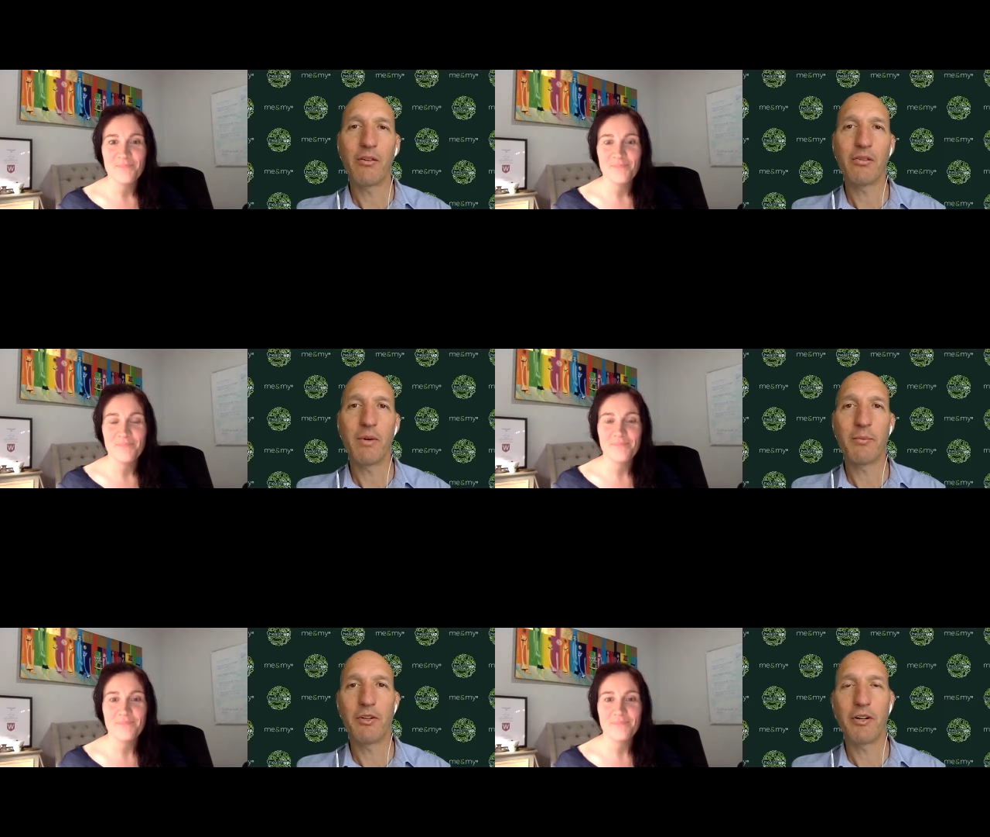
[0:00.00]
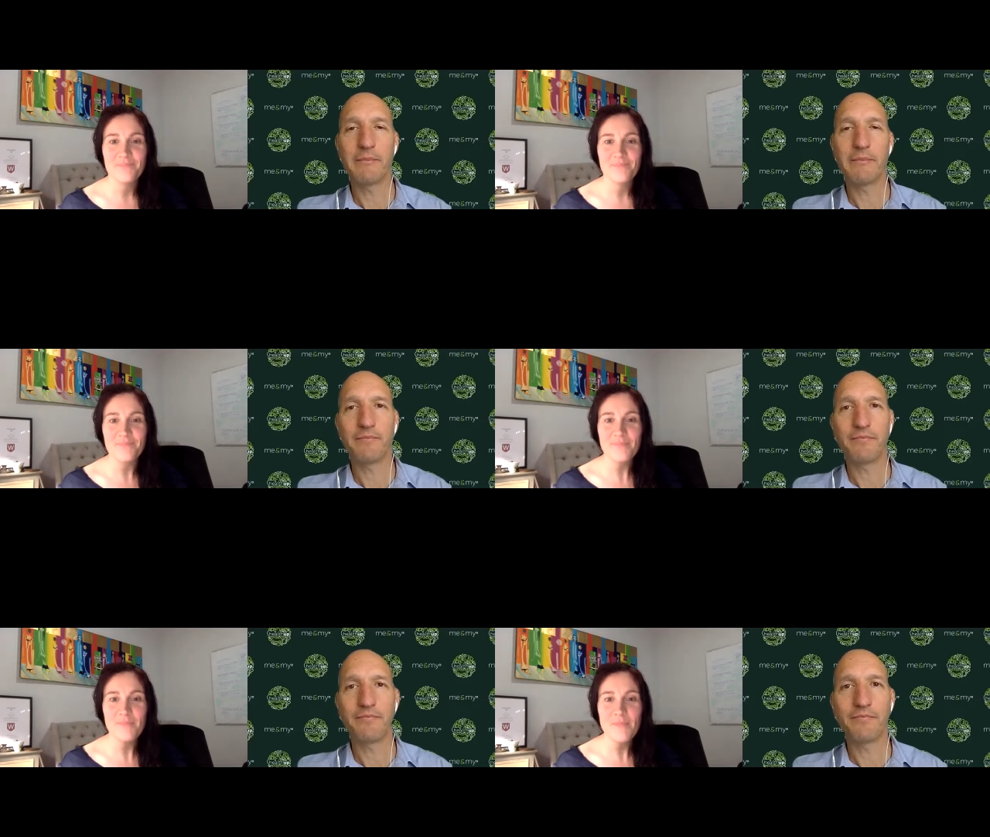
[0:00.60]
Speaker 1: And is that on your
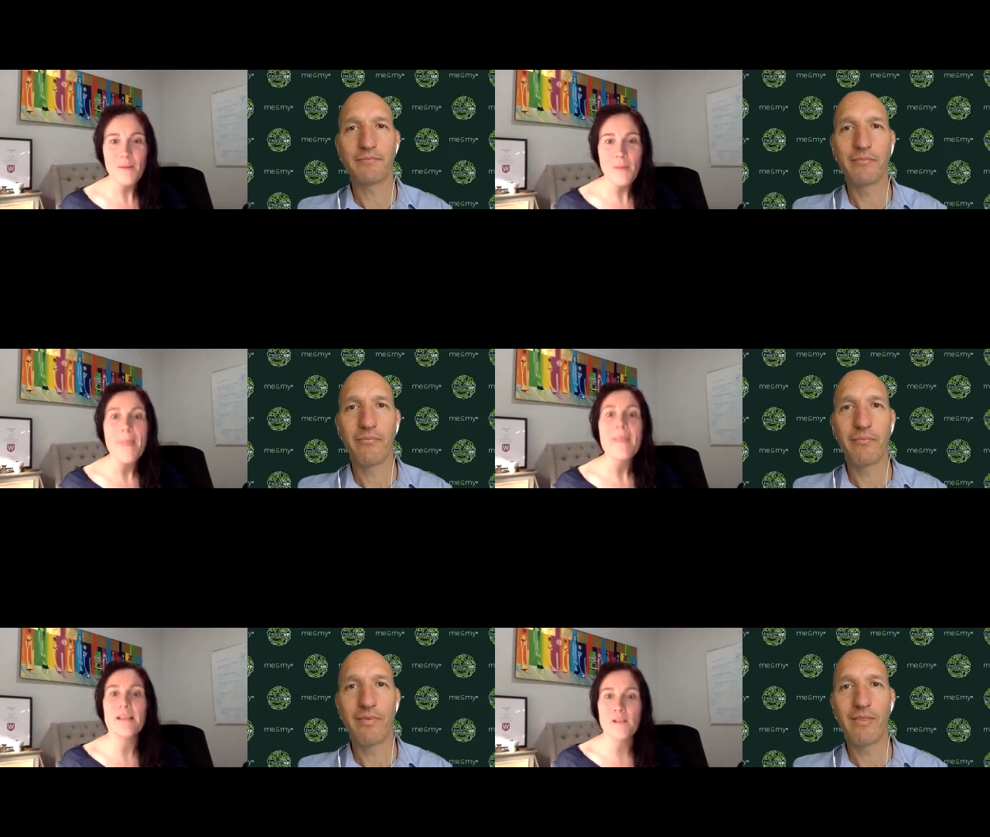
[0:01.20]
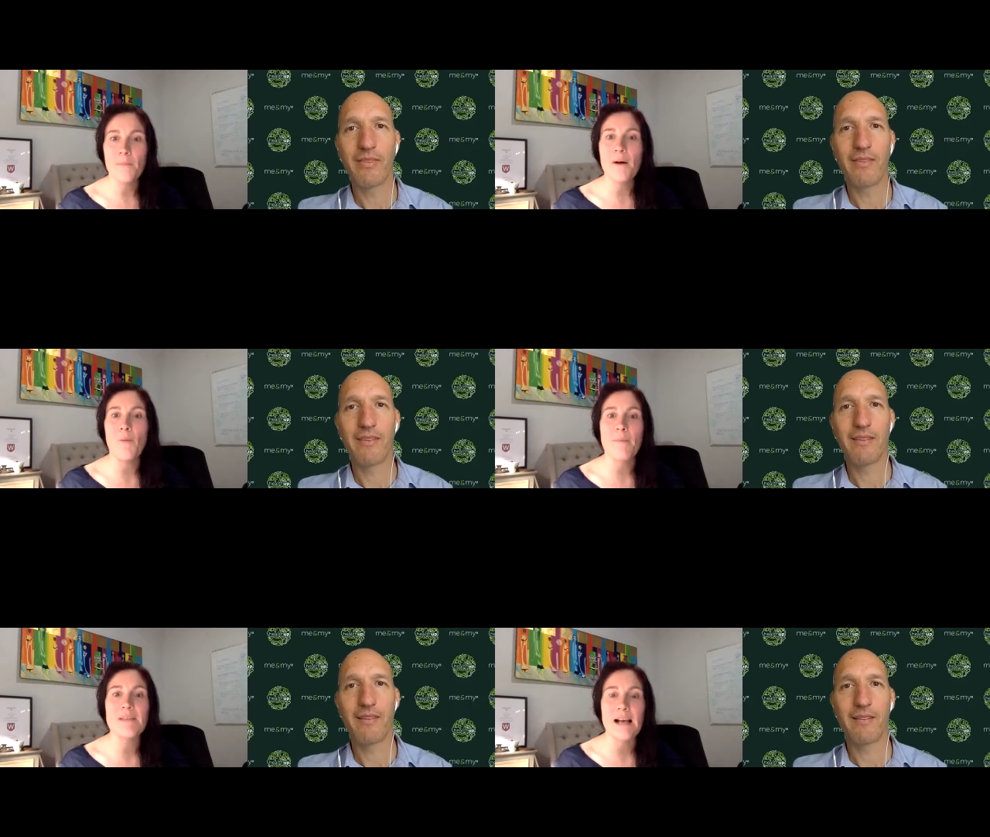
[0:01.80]
website?
Speaker 2: That's on my
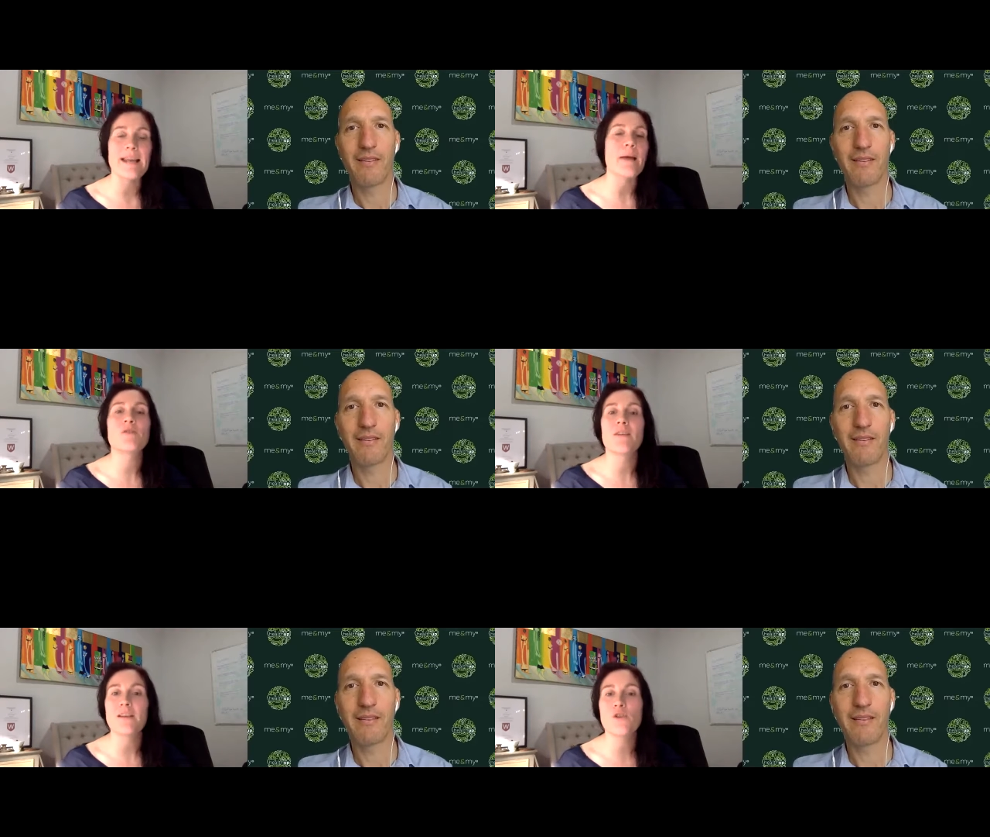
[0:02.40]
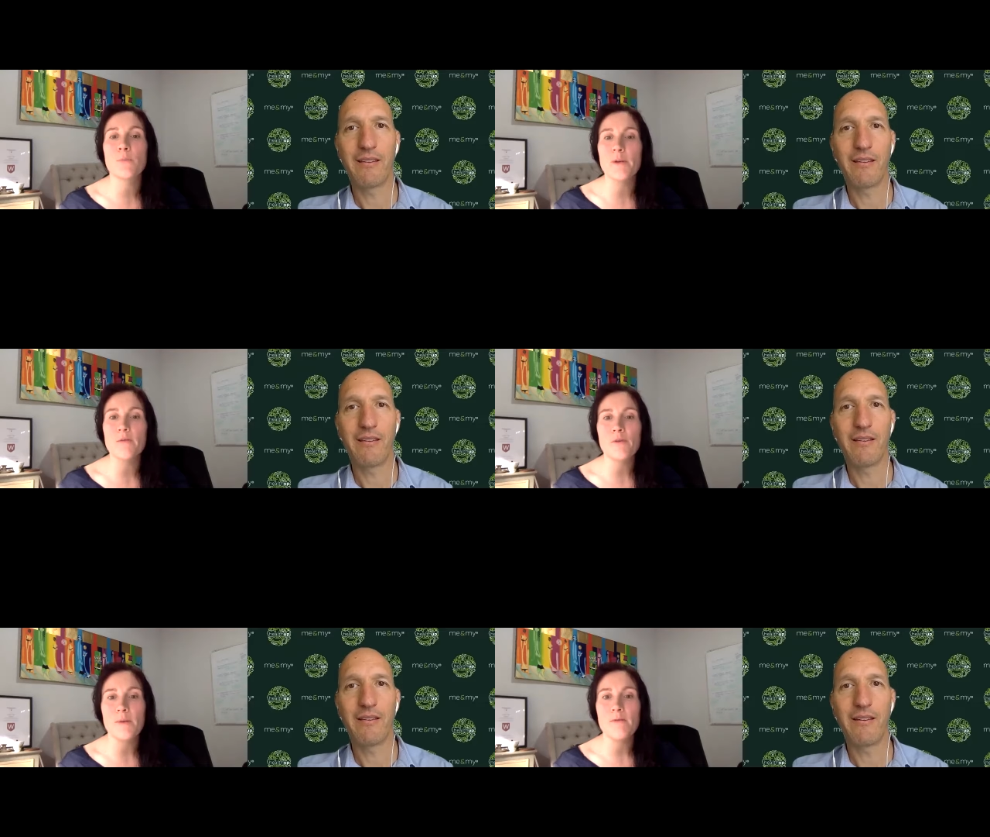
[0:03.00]
website, yep. So that's
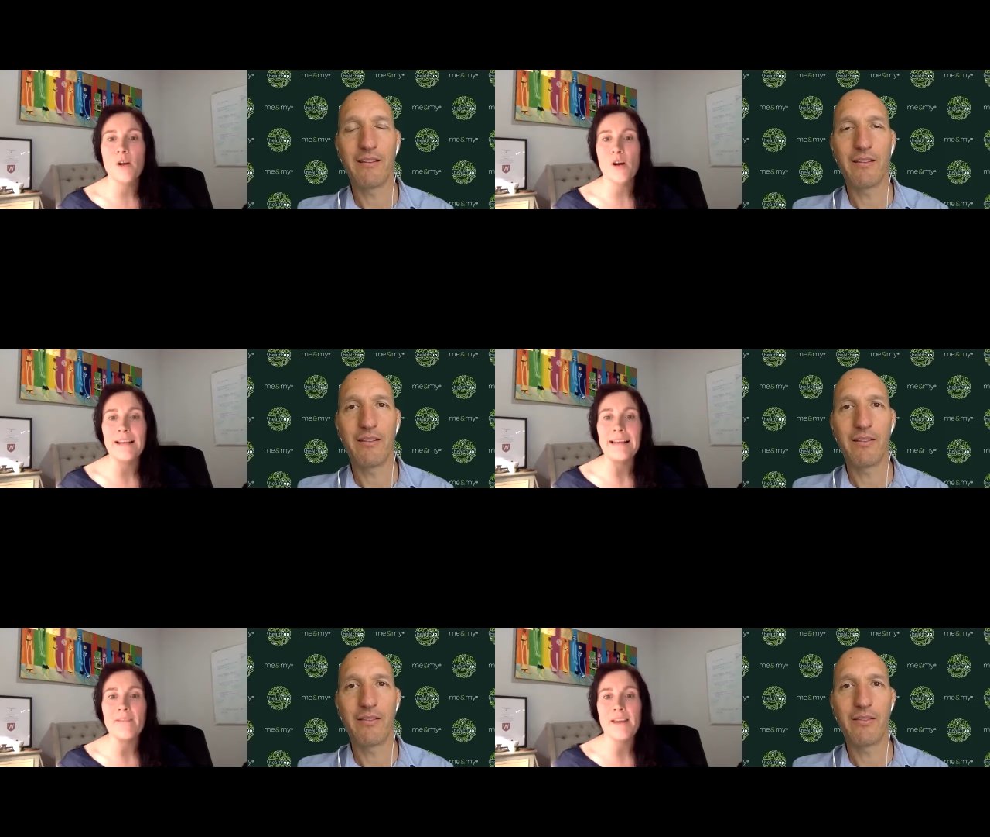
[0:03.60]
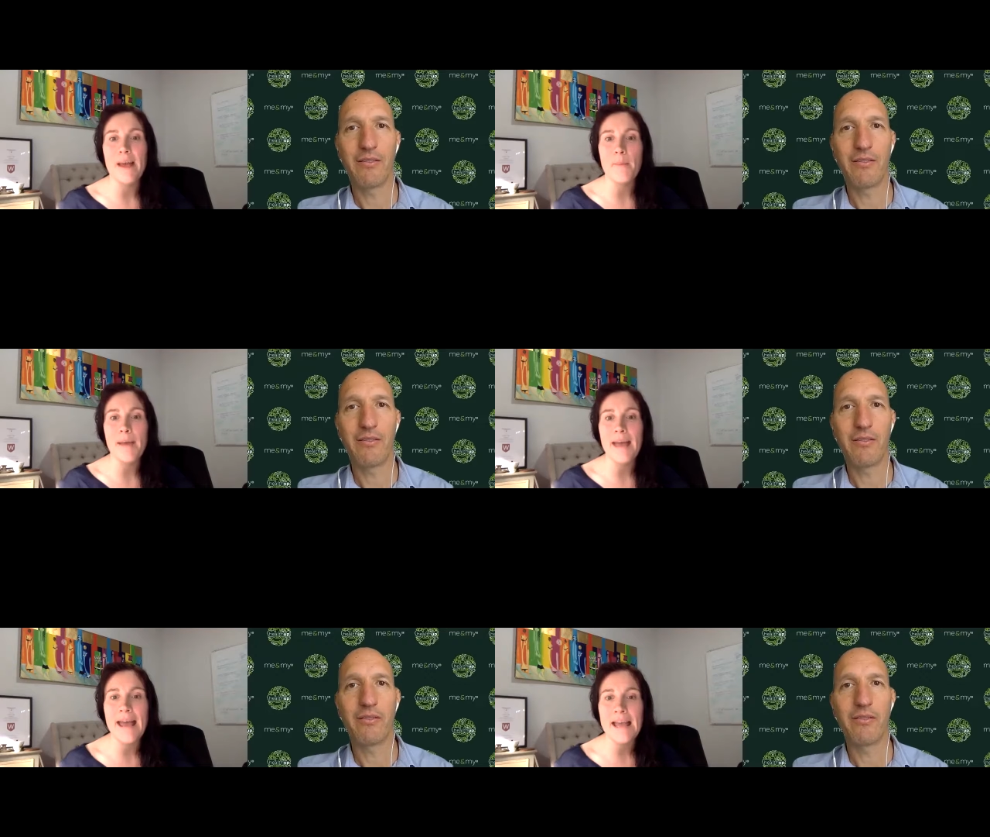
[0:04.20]

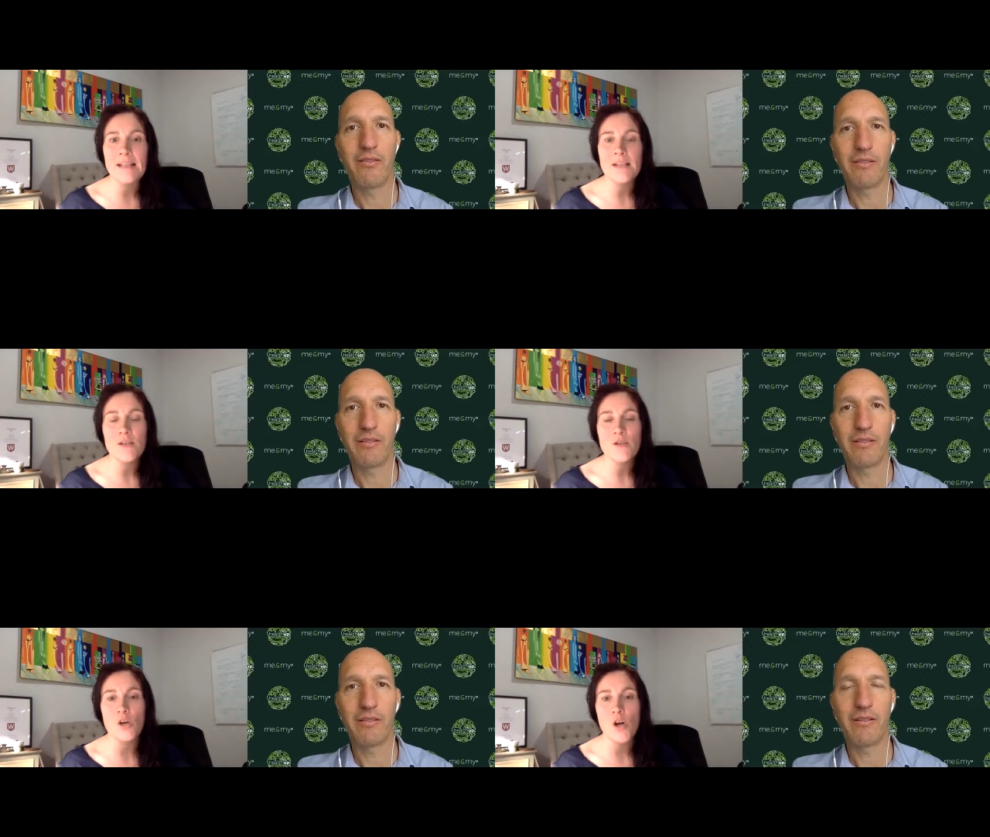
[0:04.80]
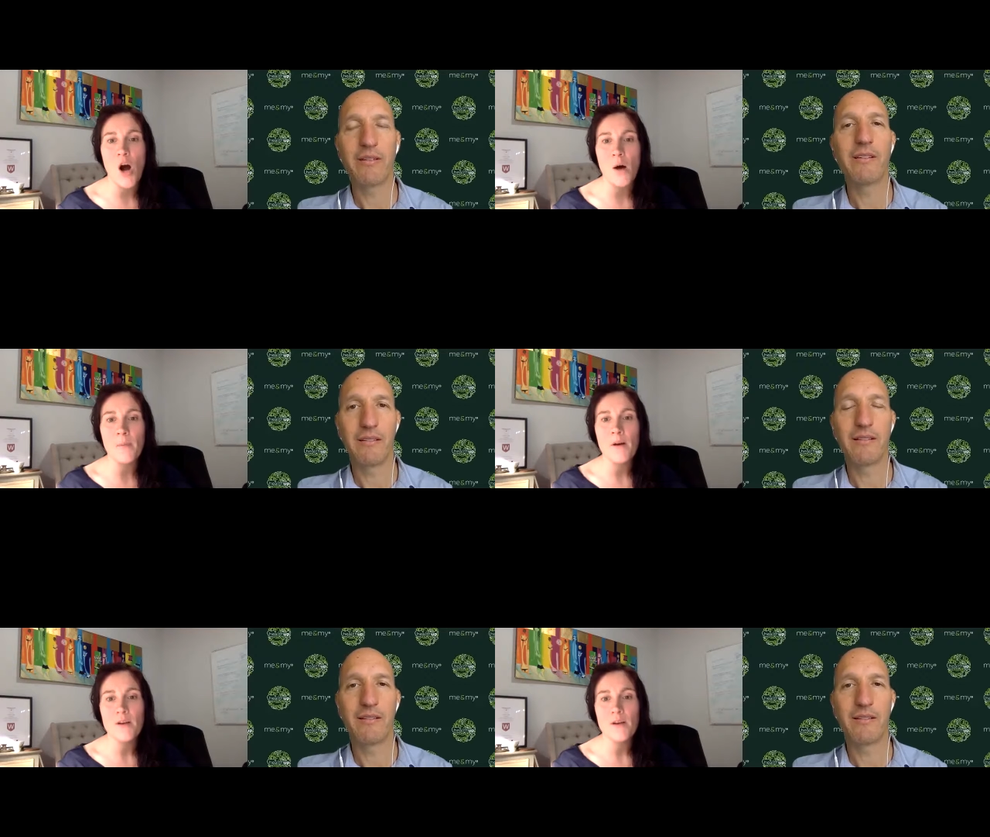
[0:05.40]
www.alleviatepain.com.au.